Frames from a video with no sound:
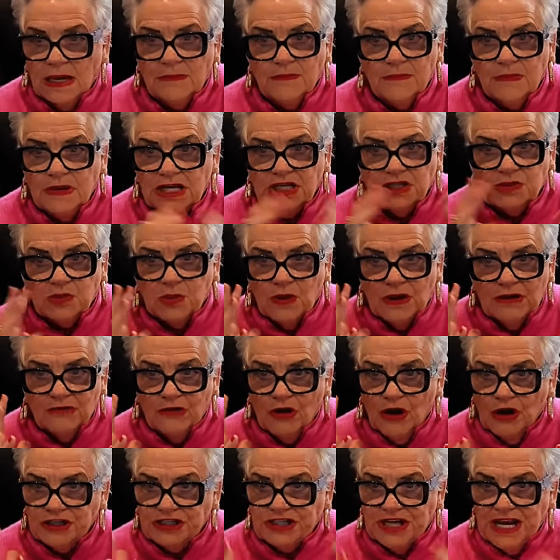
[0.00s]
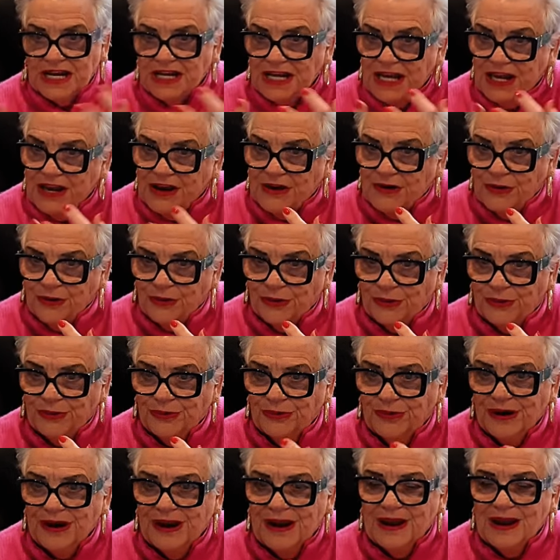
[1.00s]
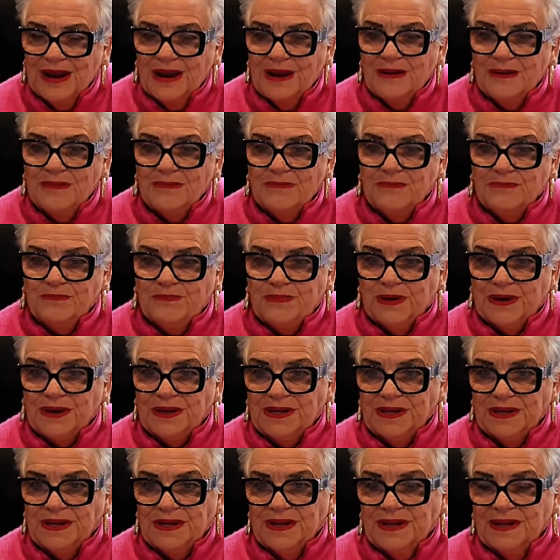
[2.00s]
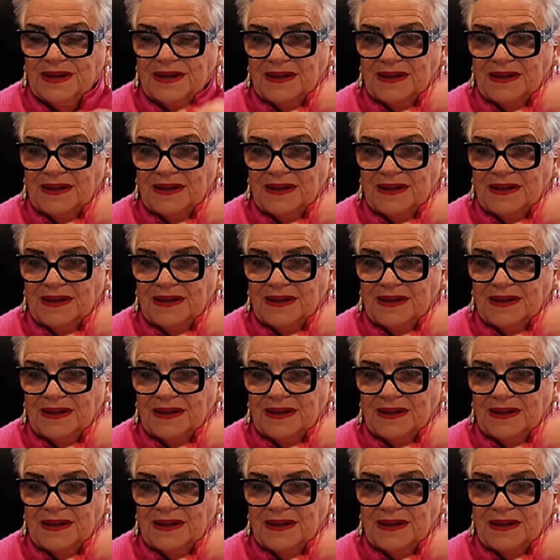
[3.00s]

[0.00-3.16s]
It means we're identical, but